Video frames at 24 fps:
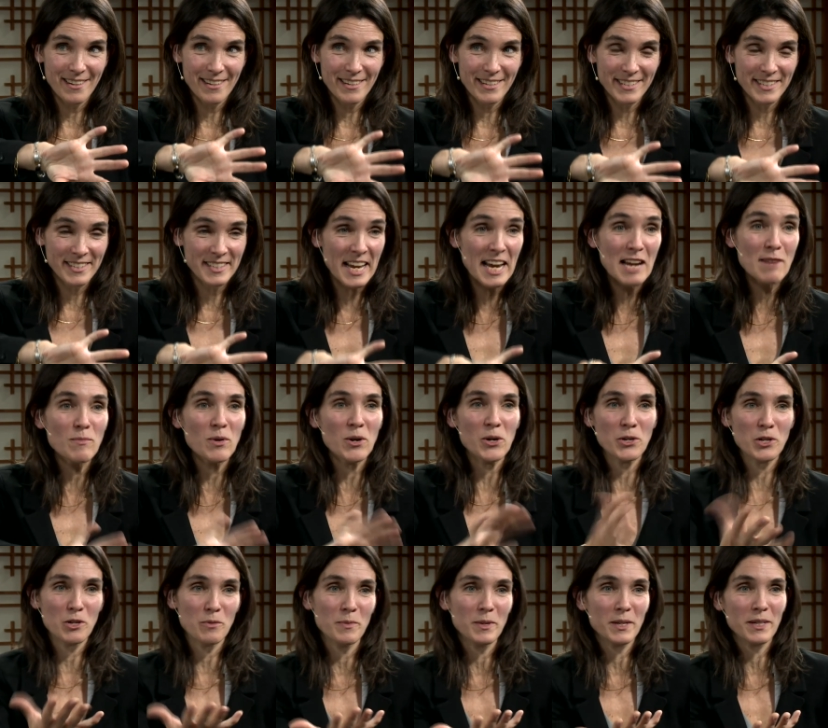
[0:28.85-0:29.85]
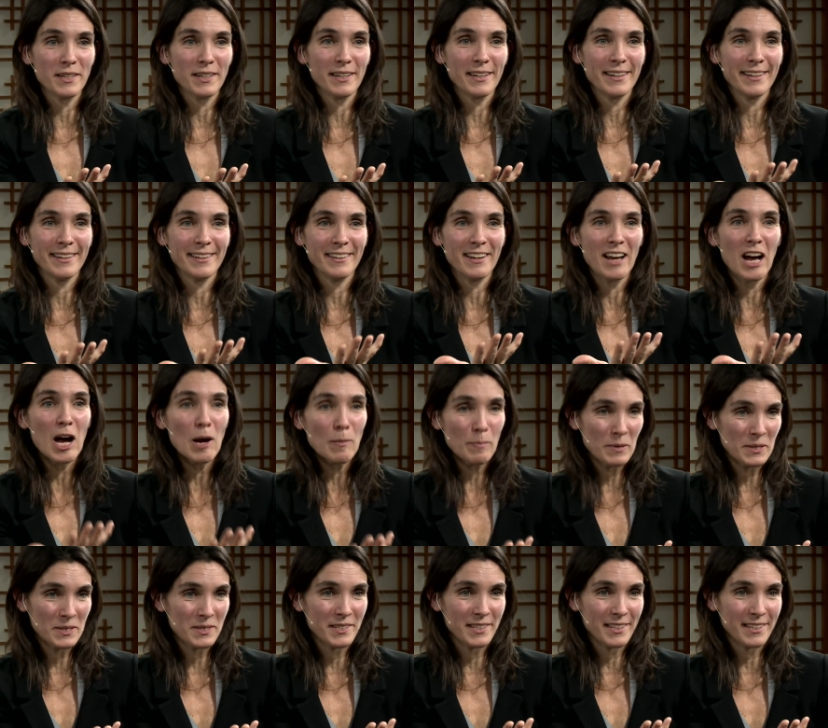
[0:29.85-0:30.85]
same argument in
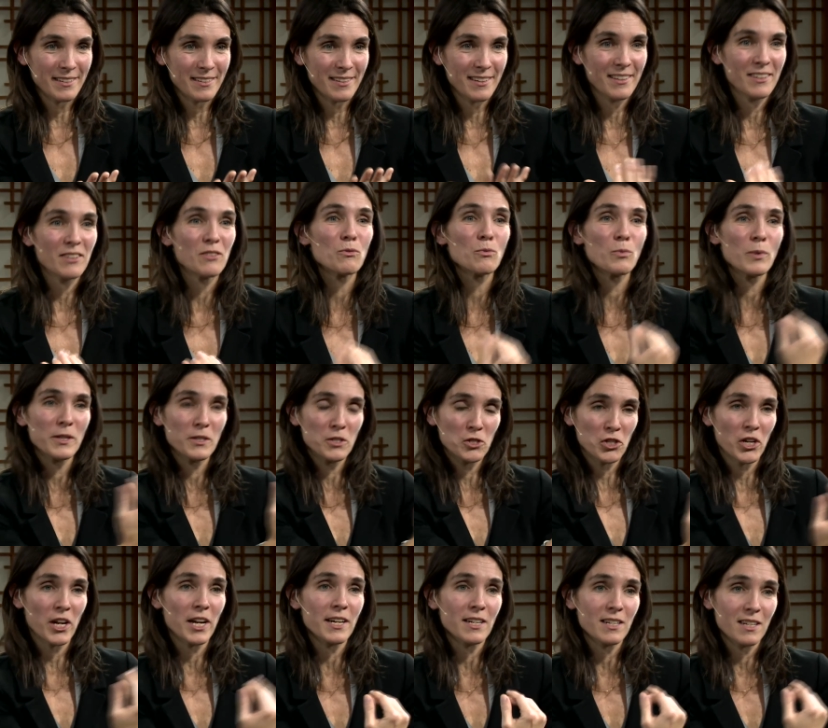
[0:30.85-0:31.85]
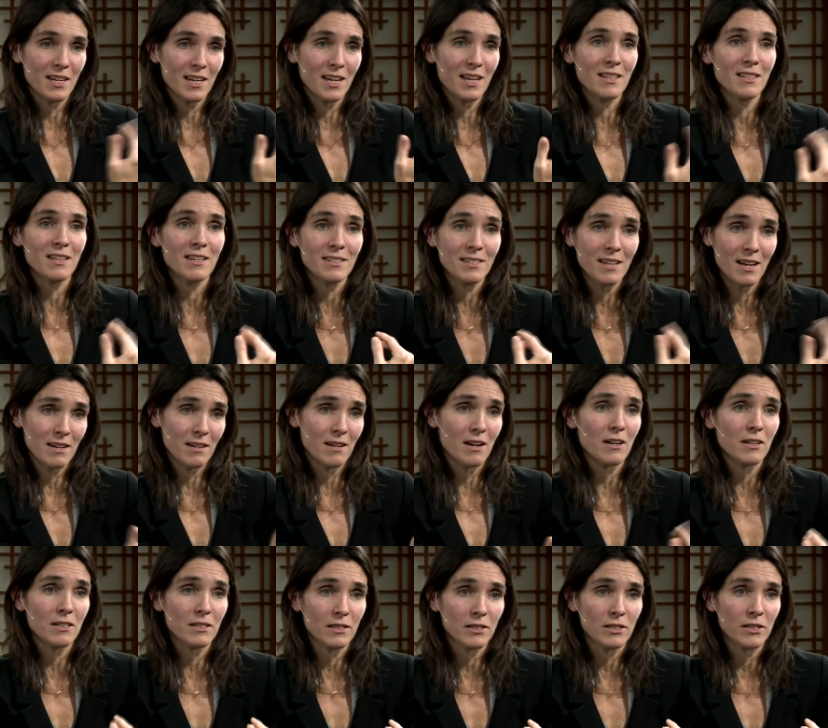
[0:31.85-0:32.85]
opposite with China and the
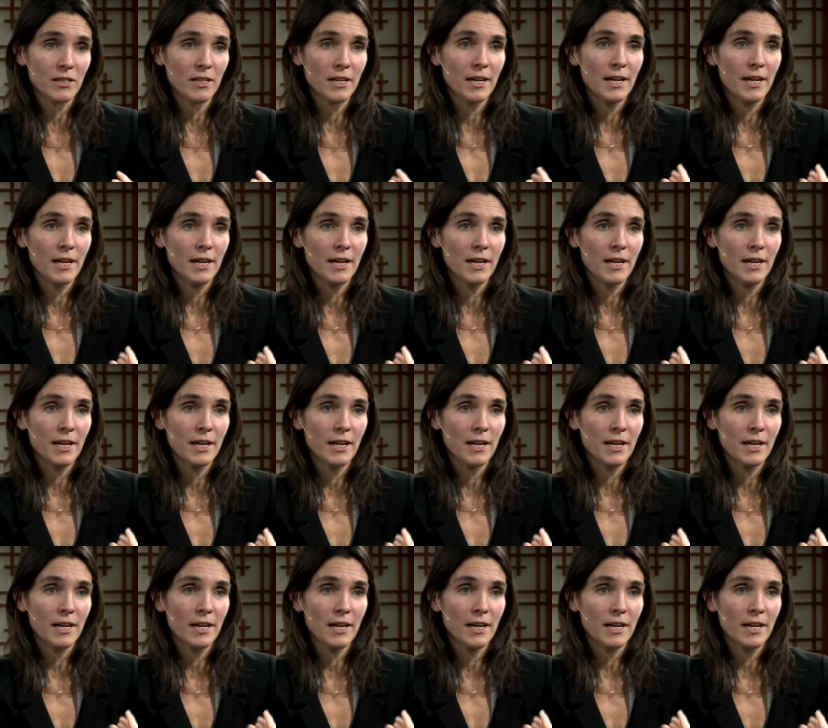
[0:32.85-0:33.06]
Senkaku.